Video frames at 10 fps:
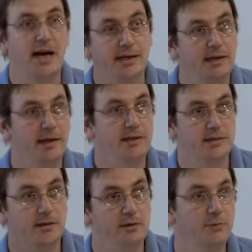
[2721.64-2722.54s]
handling is
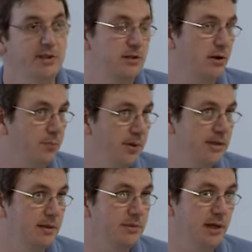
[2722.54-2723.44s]
a little bit sloppy
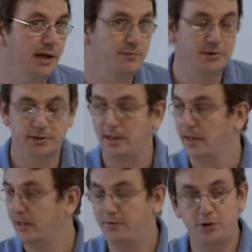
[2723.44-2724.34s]
sometimes,
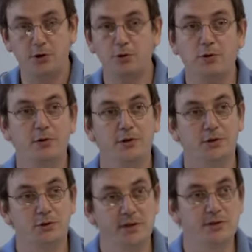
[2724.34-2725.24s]
if you don't cool your
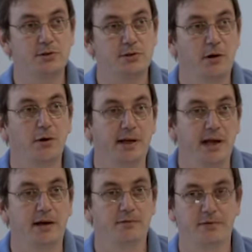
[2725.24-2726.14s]
tweezers long
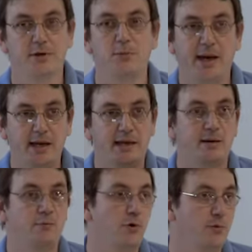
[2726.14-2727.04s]
enough, you may end
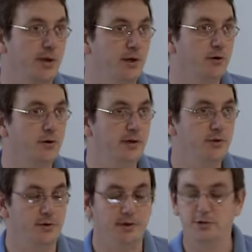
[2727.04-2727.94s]
up warming your grid
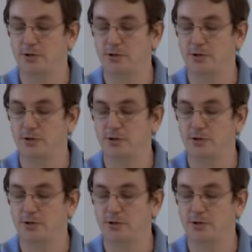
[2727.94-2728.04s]
during the